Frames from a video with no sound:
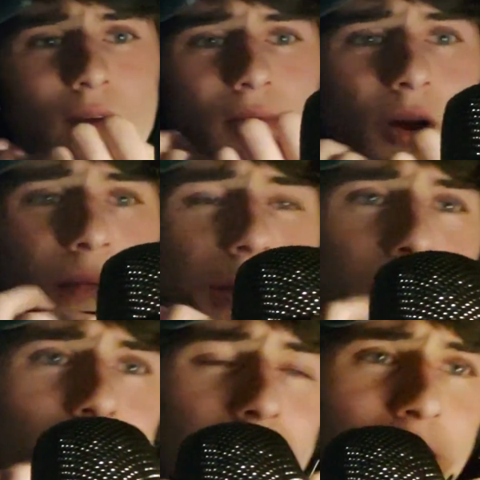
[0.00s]
where all my
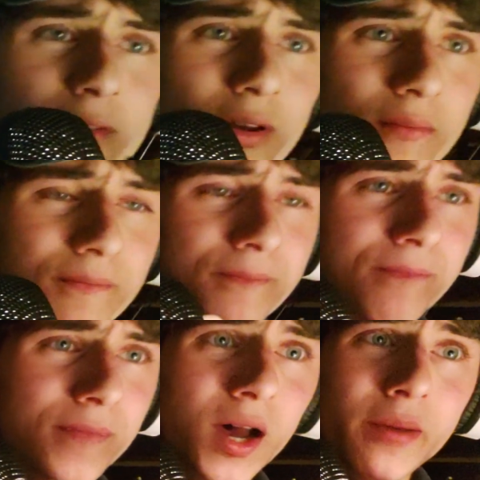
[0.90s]
monoplanes are.
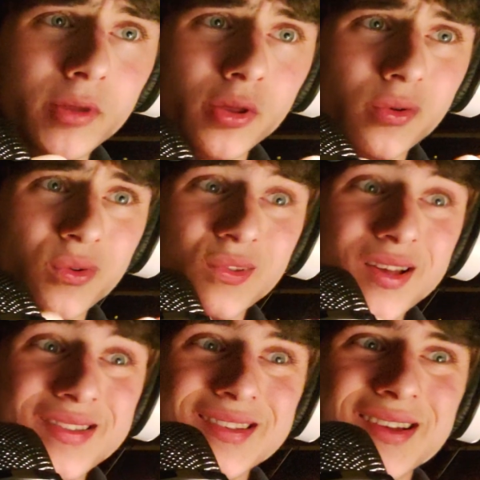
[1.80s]
I'm the only one who's
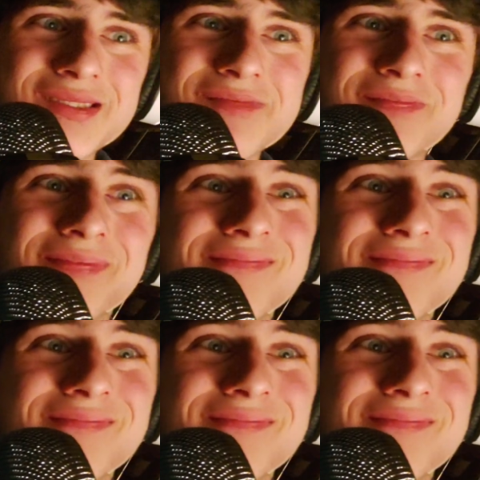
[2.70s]
allowed to touch them.